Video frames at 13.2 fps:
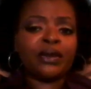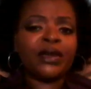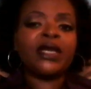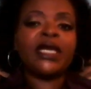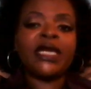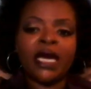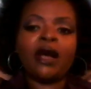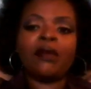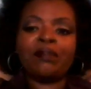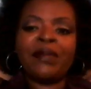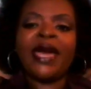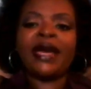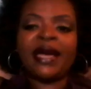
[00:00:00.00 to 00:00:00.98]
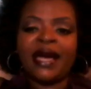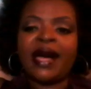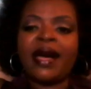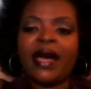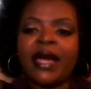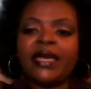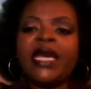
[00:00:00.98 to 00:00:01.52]
really help
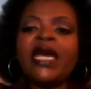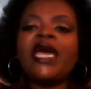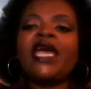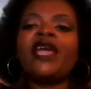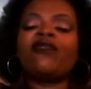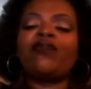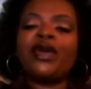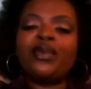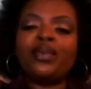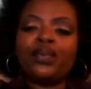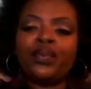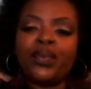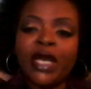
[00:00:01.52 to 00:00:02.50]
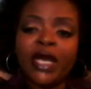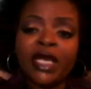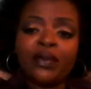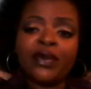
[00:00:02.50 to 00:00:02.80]
mankind if we really,